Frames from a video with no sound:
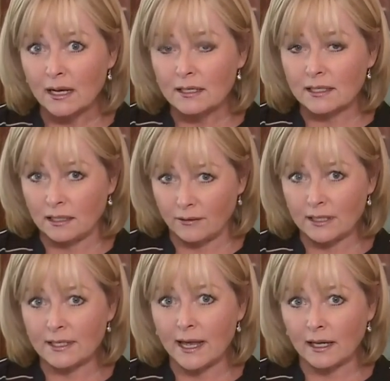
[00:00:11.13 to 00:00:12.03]

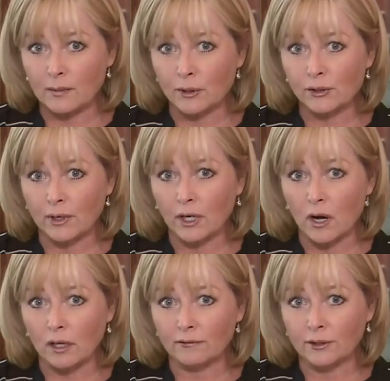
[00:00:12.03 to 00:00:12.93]
CTV's Annie Bergeron
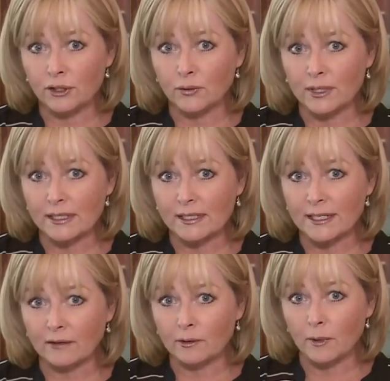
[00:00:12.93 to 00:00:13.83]
Oliver joins us now